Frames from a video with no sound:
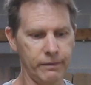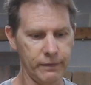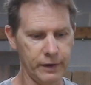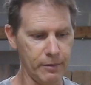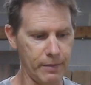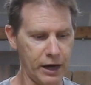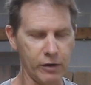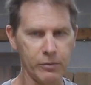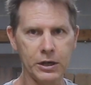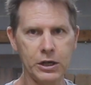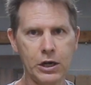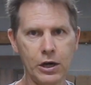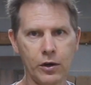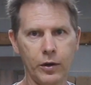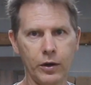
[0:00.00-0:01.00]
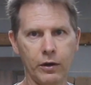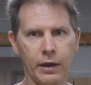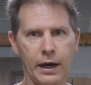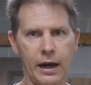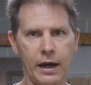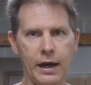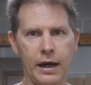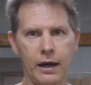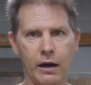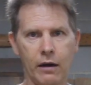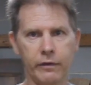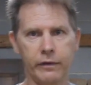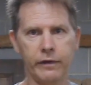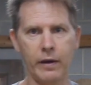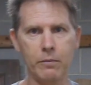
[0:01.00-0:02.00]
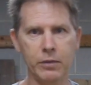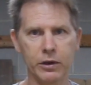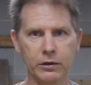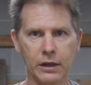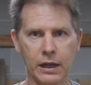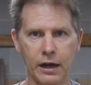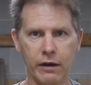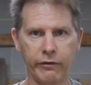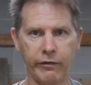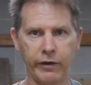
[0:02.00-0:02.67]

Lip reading: the amount of material that I have. If I'm building a lot of